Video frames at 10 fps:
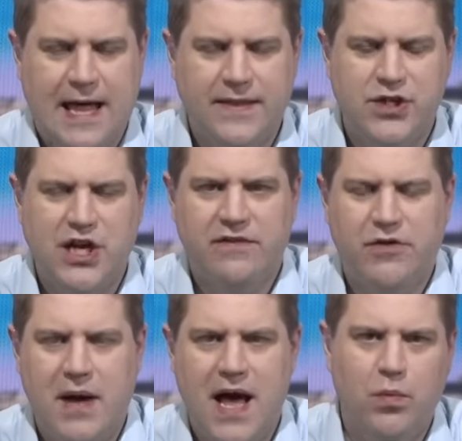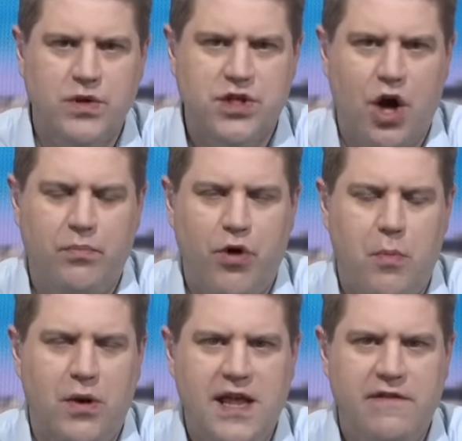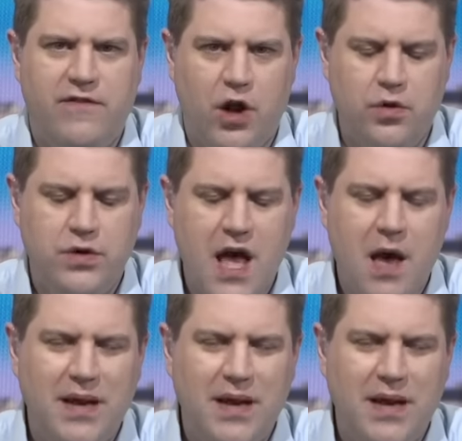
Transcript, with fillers: and the chain of command was not properly followed.